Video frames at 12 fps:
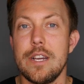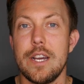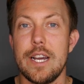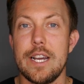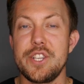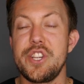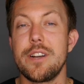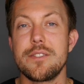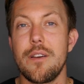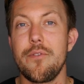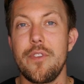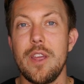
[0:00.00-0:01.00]
uh, share
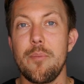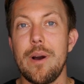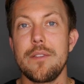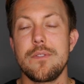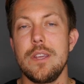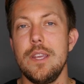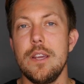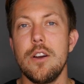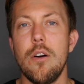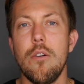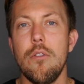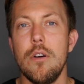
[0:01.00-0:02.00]
something about the
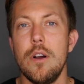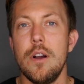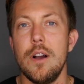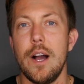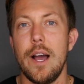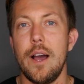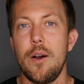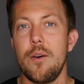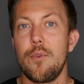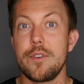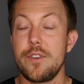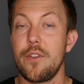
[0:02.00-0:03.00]
ego and
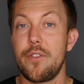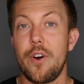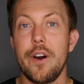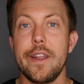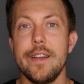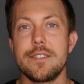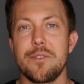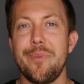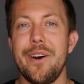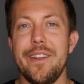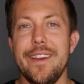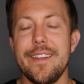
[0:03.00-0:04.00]
what your thought is
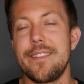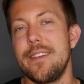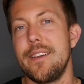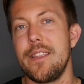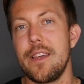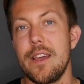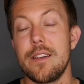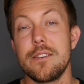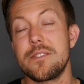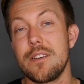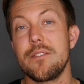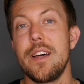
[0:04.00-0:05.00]
about it. Uh,
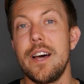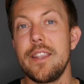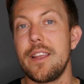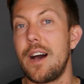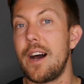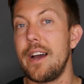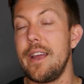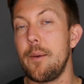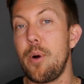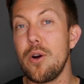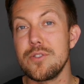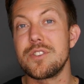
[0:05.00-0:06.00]
until then, I
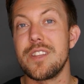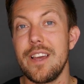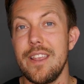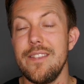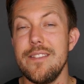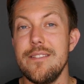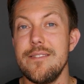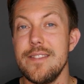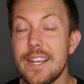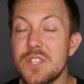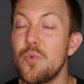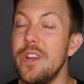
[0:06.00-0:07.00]
post and
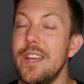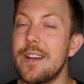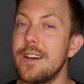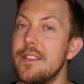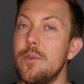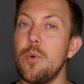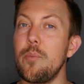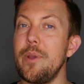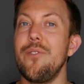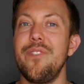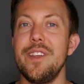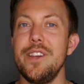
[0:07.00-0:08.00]
next week there will be
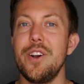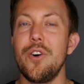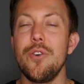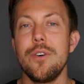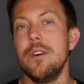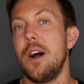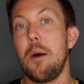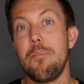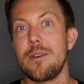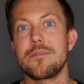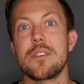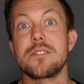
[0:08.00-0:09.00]
a video
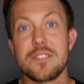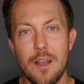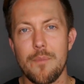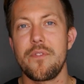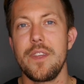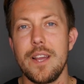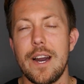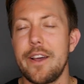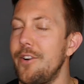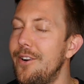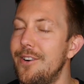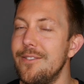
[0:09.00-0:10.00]
about something, I
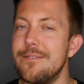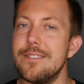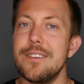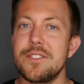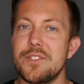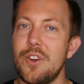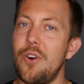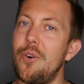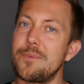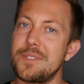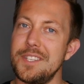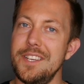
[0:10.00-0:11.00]
don't know.
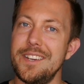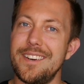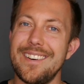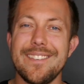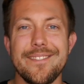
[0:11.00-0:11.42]
So, see ya!